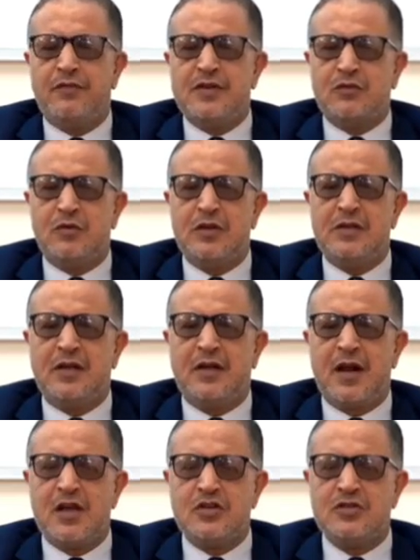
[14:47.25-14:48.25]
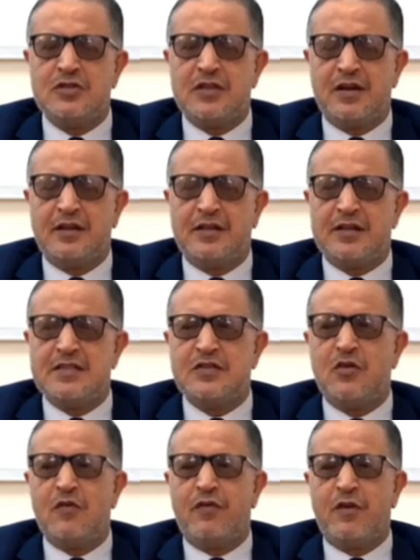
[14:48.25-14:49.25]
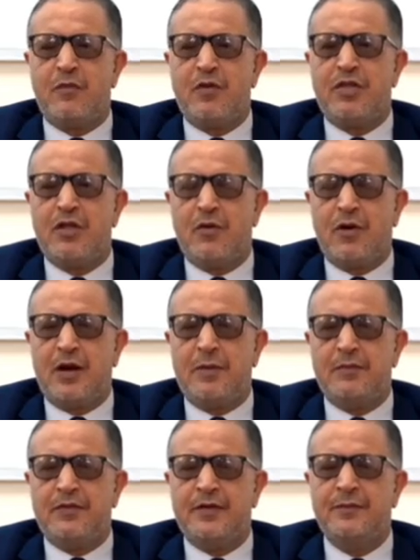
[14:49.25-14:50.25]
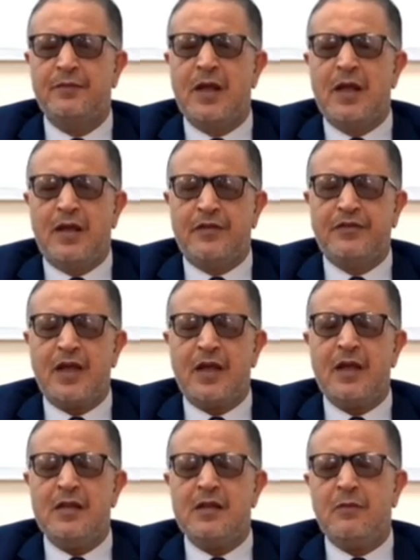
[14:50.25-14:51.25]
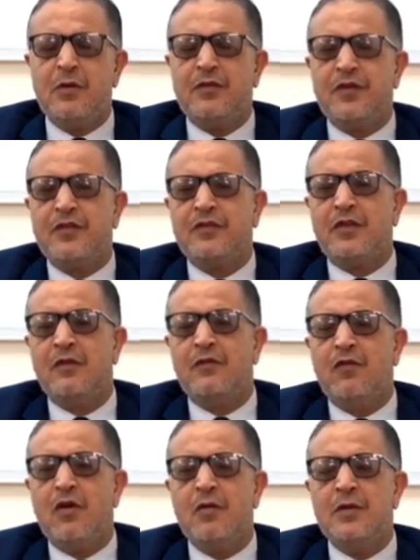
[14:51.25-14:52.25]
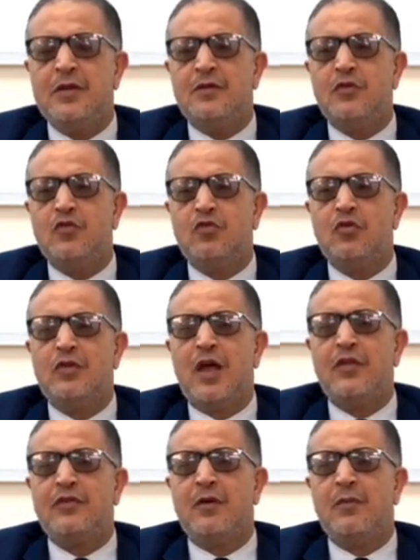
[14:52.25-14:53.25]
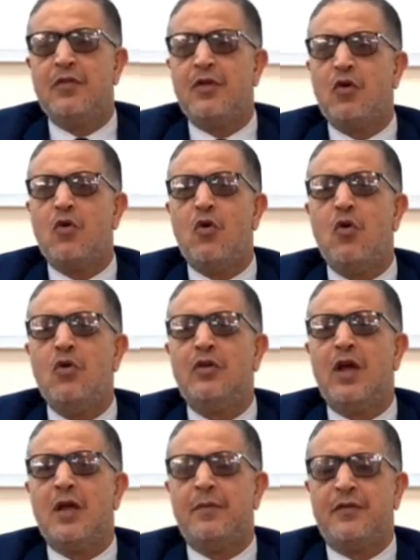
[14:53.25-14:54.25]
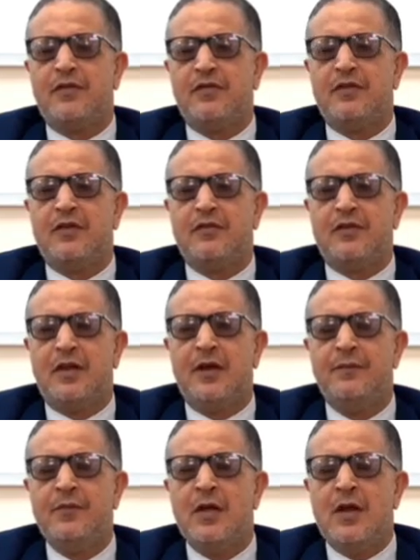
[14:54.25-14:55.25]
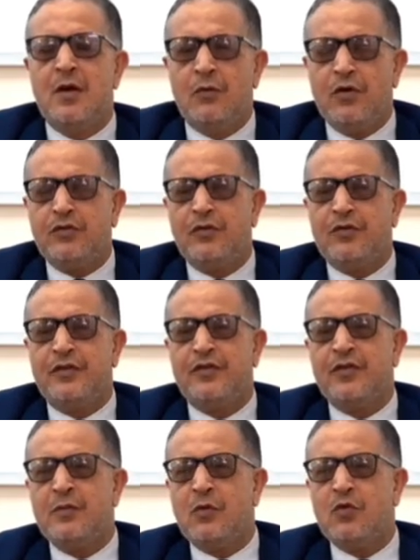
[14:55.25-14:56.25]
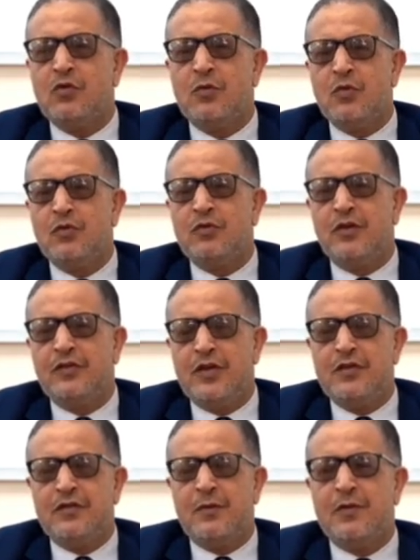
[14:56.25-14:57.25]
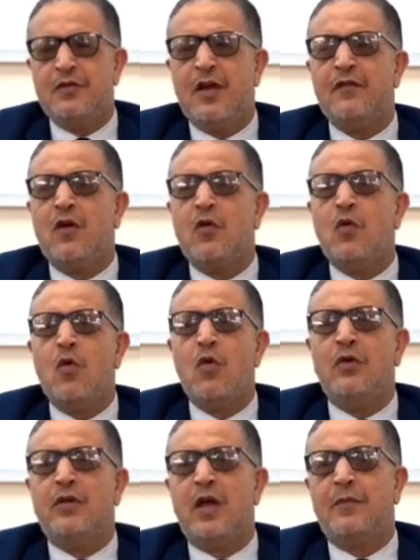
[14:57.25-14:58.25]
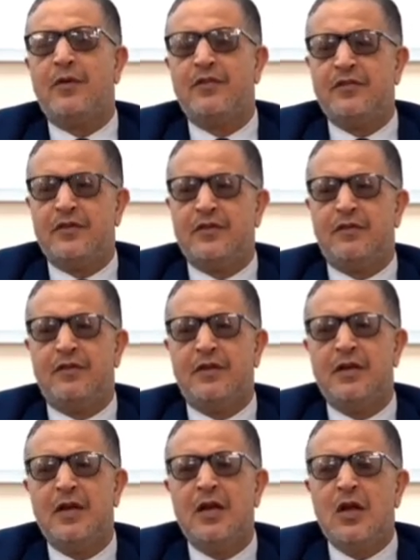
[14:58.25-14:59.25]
Vasculitic rash characteristic over both lower limbs. Second, about vascular involvement, you should ask about the cold hypersensitivity. Most of the systemic autoimmune disease, the patient have a cold hypersensitivity.